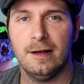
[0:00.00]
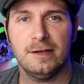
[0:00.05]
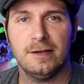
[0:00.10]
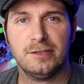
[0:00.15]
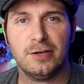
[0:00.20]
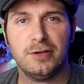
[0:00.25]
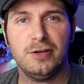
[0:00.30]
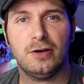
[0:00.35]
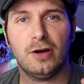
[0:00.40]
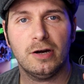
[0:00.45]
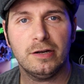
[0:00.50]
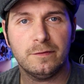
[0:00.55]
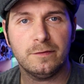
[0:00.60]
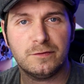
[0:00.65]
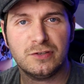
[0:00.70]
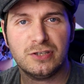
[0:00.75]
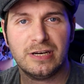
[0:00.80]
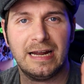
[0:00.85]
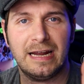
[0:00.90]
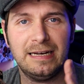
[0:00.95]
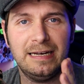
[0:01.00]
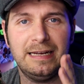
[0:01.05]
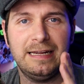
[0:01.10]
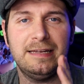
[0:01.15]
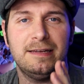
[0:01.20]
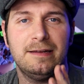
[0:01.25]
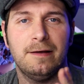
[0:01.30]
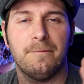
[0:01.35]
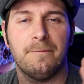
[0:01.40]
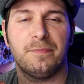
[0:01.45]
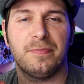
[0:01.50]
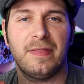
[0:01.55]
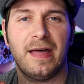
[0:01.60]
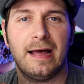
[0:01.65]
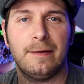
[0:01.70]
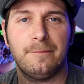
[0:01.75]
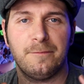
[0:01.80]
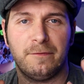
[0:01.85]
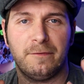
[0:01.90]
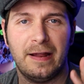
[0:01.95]
So you're kind of channeling
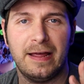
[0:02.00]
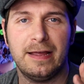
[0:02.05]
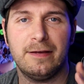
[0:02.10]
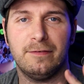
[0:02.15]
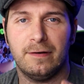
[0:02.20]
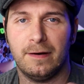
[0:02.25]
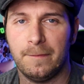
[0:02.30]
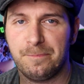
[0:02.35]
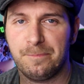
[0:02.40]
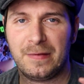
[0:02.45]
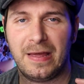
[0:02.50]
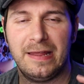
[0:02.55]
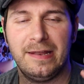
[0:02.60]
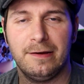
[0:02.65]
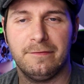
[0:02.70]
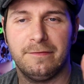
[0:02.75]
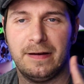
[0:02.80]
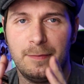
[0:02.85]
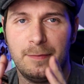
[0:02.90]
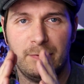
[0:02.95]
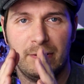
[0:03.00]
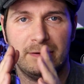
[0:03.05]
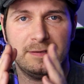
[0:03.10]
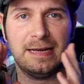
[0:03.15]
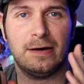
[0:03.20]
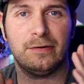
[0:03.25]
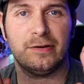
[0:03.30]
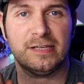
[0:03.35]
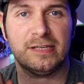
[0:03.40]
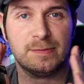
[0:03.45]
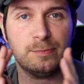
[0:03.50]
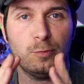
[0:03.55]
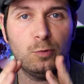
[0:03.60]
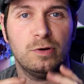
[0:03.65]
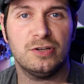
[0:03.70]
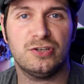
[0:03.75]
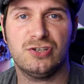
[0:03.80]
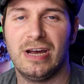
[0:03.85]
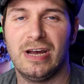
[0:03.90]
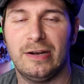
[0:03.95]
that flavour and that vapour down a
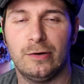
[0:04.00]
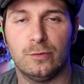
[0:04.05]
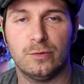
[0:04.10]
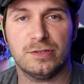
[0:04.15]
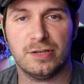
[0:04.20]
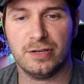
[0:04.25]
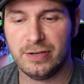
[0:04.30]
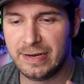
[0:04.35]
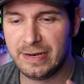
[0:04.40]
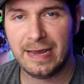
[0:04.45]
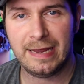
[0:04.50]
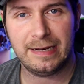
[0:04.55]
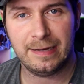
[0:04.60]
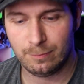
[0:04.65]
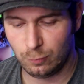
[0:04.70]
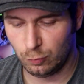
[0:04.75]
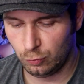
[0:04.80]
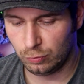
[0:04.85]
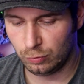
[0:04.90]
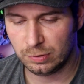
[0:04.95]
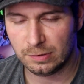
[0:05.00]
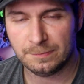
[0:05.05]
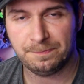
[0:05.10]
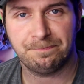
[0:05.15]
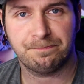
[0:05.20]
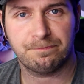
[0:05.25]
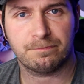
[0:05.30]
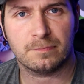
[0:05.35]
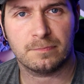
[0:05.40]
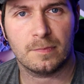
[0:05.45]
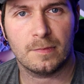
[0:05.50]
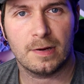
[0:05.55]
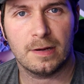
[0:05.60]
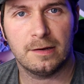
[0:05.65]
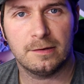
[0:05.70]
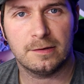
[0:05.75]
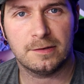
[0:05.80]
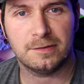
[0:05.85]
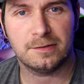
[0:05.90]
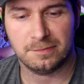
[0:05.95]
smaller channel. So you're getting a more
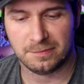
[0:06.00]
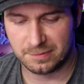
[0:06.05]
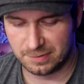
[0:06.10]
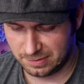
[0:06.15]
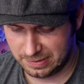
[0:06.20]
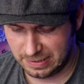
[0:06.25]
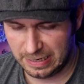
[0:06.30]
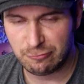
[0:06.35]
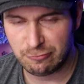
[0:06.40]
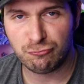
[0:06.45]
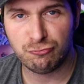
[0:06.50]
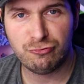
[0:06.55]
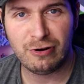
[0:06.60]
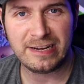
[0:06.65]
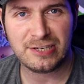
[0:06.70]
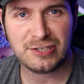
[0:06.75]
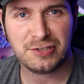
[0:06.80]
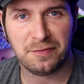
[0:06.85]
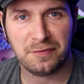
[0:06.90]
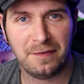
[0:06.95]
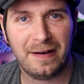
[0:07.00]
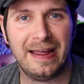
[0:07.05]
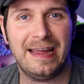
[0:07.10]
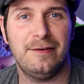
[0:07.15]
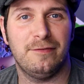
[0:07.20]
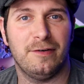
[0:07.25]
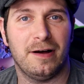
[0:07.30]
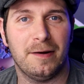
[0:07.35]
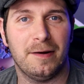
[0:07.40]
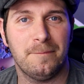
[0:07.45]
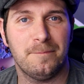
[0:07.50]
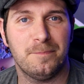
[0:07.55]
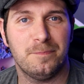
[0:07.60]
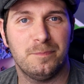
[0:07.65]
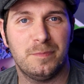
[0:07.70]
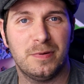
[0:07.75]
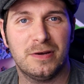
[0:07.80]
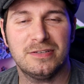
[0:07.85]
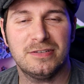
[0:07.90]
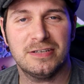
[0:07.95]
enriched flavour
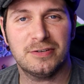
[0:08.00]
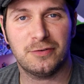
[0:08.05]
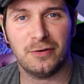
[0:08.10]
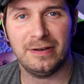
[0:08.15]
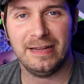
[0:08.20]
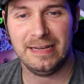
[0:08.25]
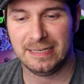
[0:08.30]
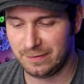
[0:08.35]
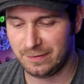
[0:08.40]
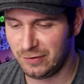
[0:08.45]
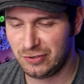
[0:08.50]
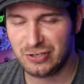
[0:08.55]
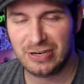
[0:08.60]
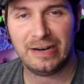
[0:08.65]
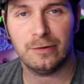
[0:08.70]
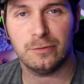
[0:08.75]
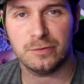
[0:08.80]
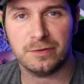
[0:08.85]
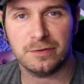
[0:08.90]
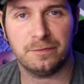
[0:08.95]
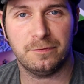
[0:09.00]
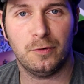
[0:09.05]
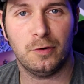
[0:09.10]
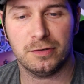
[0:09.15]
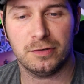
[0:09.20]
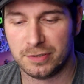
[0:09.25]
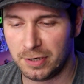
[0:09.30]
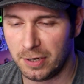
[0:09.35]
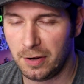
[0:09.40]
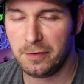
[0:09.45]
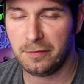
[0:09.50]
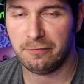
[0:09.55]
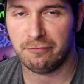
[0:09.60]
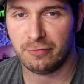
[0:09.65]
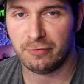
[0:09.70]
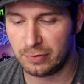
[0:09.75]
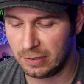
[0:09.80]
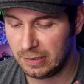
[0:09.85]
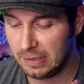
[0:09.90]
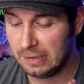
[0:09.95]
because it's got less of a channel to go
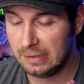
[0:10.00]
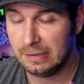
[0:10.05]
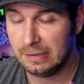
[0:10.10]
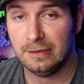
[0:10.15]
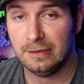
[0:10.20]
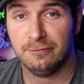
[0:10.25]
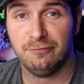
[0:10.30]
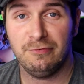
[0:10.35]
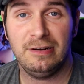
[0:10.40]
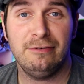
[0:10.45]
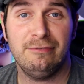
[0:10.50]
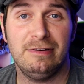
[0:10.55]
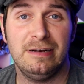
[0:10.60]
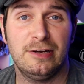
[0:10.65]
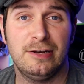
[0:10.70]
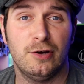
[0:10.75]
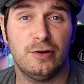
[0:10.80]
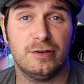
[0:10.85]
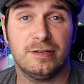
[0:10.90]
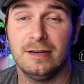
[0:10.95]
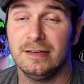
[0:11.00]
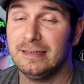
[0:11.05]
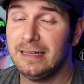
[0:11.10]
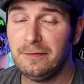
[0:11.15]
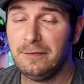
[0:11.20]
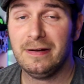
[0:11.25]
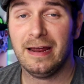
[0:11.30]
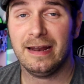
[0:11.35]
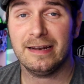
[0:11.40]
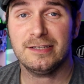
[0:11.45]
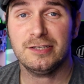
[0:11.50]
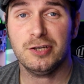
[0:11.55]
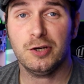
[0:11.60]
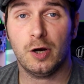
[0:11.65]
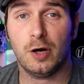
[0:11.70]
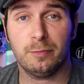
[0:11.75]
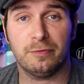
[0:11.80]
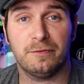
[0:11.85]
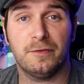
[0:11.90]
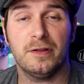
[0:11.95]
through. Really, really good. Definitely out of the
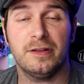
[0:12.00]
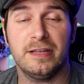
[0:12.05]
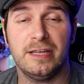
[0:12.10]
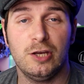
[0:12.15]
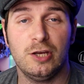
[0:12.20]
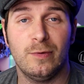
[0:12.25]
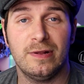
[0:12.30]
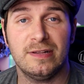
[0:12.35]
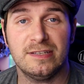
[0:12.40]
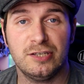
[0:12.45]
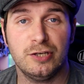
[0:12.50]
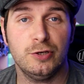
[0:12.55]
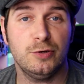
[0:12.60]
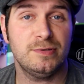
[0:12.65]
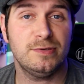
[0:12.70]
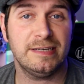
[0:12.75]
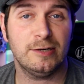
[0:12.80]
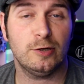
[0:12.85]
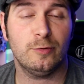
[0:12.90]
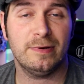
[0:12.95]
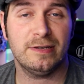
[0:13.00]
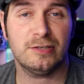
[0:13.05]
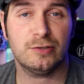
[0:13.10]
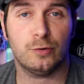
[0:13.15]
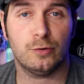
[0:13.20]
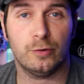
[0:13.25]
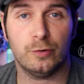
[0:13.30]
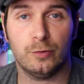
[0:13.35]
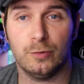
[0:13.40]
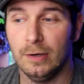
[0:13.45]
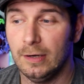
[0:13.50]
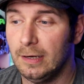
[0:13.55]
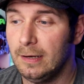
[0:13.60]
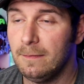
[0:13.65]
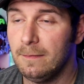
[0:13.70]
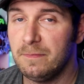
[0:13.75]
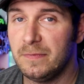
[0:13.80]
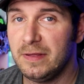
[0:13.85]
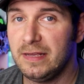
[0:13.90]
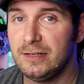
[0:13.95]
two, I prefer the UN2 single mesh coil.
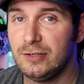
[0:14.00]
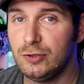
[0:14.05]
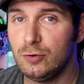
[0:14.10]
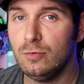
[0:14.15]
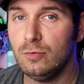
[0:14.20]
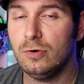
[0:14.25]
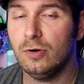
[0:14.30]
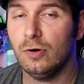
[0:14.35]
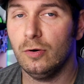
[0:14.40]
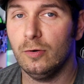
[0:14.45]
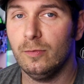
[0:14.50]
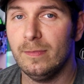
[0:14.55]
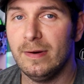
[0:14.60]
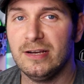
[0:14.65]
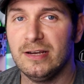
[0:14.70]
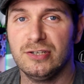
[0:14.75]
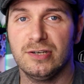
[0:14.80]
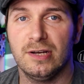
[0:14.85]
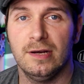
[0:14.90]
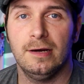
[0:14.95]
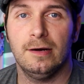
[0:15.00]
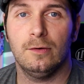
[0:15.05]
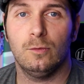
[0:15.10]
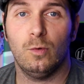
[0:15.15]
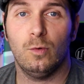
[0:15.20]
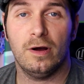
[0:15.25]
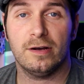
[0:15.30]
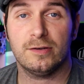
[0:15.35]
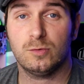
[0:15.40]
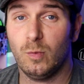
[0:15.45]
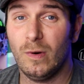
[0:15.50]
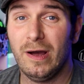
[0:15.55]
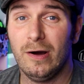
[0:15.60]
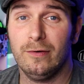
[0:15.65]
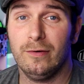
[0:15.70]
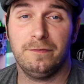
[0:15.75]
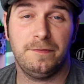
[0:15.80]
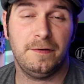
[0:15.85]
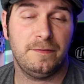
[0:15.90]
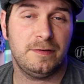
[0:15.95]
The dual coil mesh works
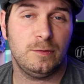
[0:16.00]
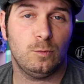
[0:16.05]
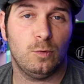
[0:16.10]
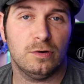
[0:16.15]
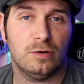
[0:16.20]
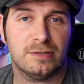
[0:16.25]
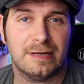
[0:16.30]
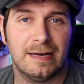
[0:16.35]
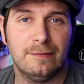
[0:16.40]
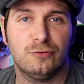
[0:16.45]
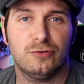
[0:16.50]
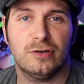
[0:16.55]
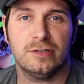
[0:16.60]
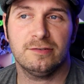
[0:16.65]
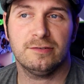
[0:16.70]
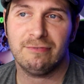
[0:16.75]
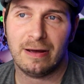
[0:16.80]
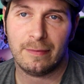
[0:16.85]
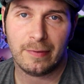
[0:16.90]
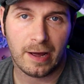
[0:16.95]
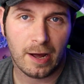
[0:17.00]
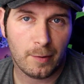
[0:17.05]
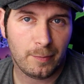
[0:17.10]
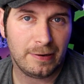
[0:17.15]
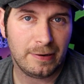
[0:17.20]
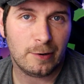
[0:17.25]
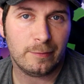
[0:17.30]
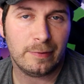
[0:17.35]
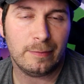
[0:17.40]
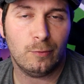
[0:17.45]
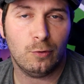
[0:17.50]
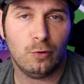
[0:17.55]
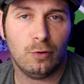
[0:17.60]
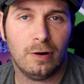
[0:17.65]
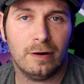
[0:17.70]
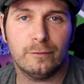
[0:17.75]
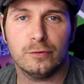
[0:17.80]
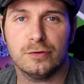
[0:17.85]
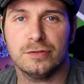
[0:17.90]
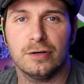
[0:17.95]
well at 50 watts. I have tried to round that up a little bit
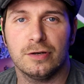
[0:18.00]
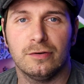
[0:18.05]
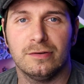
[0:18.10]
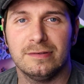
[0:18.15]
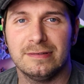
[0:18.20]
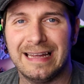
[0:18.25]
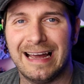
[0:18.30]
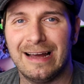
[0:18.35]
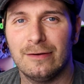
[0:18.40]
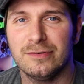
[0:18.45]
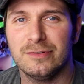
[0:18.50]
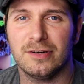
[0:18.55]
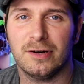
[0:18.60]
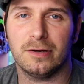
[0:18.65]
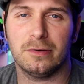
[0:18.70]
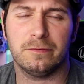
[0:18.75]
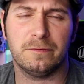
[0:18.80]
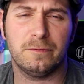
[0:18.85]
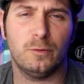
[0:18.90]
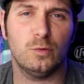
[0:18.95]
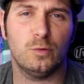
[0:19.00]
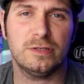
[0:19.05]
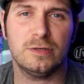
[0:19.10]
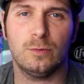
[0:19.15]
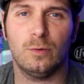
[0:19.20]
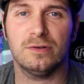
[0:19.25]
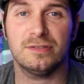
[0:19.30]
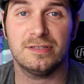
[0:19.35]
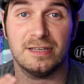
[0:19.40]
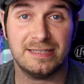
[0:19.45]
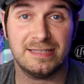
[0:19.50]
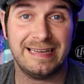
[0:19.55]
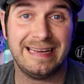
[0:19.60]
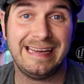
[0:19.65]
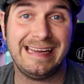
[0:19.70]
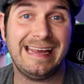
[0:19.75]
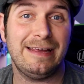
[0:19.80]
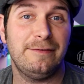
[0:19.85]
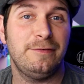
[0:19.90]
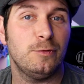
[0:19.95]
more. I've also gone down to kind of 40 watts to
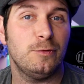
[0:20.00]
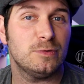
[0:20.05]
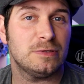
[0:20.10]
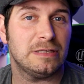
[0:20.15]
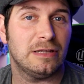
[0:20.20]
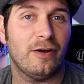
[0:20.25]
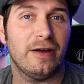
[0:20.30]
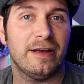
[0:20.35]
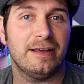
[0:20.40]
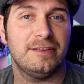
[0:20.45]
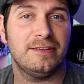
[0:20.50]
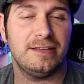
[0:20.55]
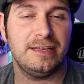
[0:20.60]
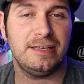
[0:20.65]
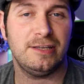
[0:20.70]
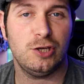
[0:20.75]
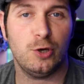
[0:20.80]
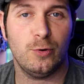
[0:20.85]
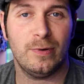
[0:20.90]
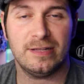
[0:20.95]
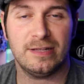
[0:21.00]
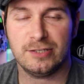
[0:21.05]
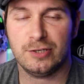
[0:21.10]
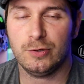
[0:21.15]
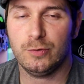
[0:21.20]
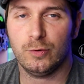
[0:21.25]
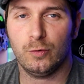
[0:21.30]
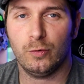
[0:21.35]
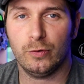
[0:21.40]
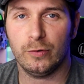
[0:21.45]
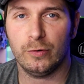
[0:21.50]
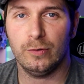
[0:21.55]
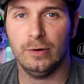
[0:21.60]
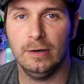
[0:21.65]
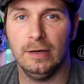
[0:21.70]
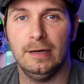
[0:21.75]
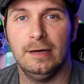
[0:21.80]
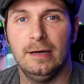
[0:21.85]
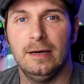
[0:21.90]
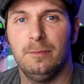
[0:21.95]
see if it was like the UN2 coil,
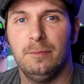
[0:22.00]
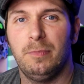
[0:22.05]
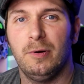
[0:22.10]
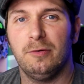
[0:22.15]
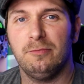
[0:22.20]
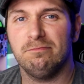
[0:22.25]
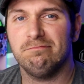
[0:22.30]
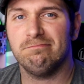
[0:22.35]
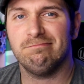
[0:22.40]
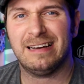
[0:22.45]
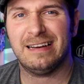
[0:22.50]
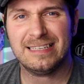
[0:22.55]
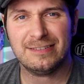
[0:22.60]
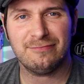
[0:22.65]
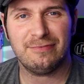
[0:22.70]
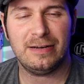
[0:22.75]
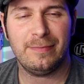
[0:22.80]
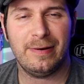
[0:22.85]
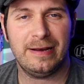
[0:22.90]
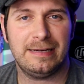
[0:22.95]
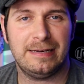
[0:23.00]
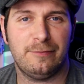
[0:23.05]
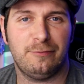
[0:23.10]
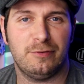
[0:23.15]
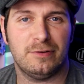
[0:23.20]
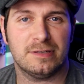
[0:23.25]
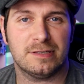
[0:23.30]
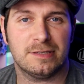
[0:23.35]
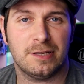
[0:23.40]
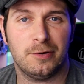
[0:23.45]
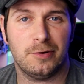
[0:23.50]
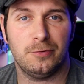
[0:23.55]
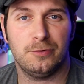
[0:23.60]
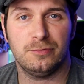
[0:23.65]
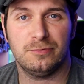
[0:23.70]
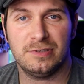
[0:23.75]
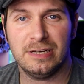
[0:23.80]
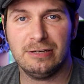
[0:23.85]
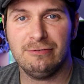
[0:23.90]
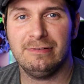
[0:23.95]
but hasn't really made a difference.
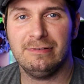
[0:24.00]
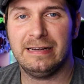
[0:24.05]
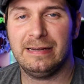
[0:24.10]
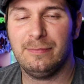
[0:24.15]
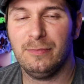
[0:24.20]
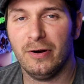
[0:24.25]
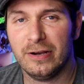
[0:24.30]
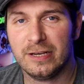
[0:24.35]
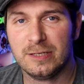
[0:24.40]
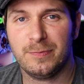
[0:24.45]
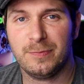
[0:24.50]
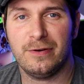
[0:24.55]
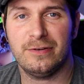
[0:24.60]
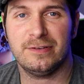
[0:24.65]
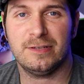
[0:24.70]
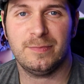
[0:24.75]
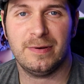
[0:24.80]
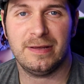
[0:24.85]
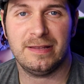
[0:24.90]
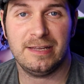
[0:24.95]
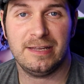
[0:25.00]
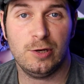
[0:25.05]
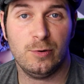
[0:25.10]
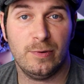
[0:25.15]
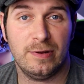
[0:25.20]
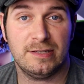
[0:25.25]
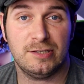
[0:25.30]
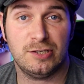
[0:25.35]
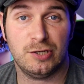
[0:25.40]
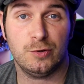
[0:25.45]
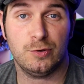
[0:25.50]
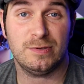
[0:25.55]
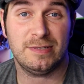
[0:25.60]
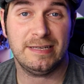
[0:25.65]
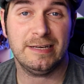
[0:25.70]
So generally my experience has been the UN2